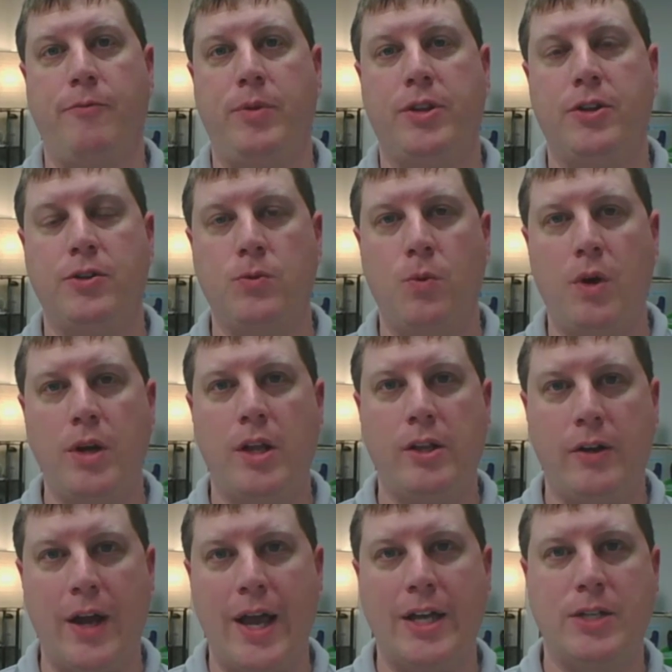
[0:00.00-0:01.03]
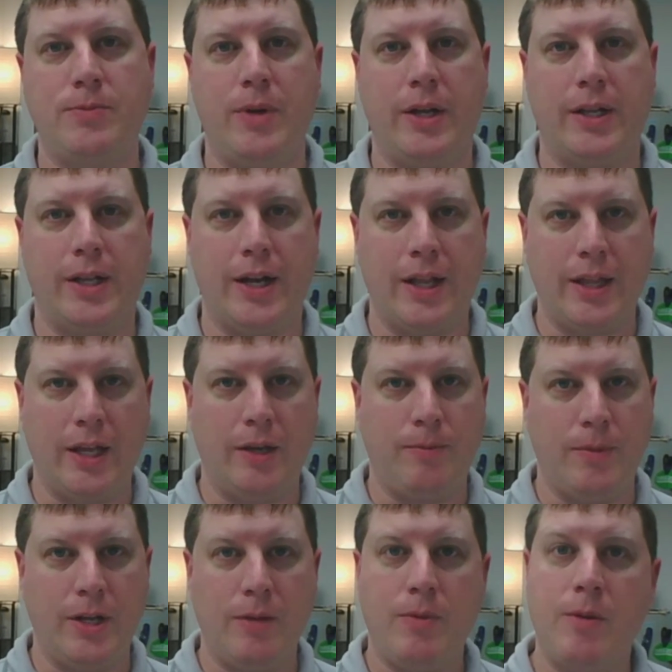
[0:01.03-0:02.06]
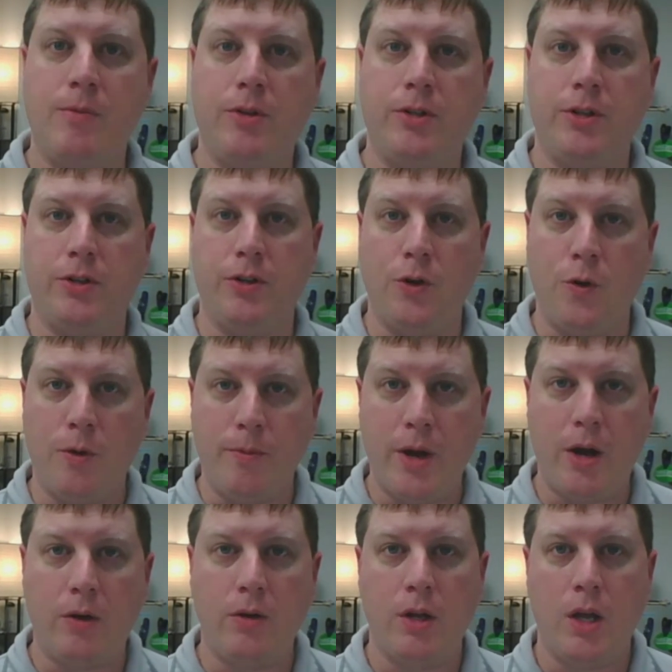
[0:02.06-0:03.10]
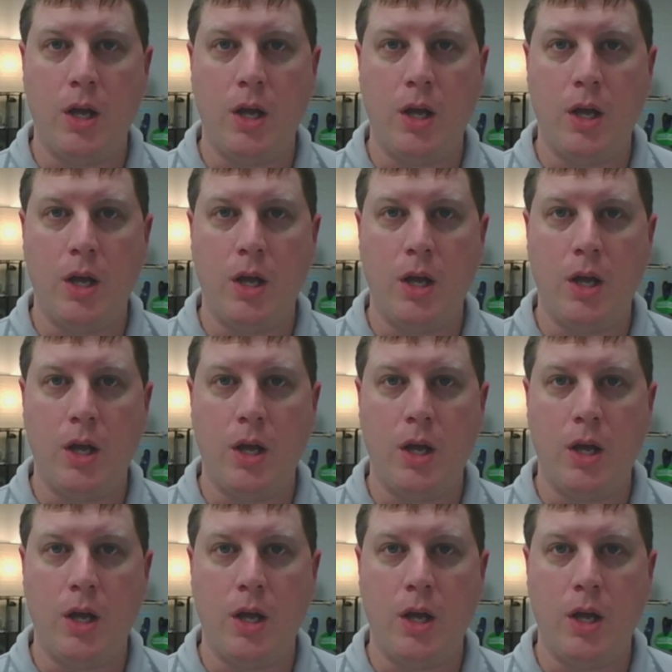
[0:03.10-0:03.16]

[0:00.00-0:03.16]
But there's one other aspect that I think many people don't know about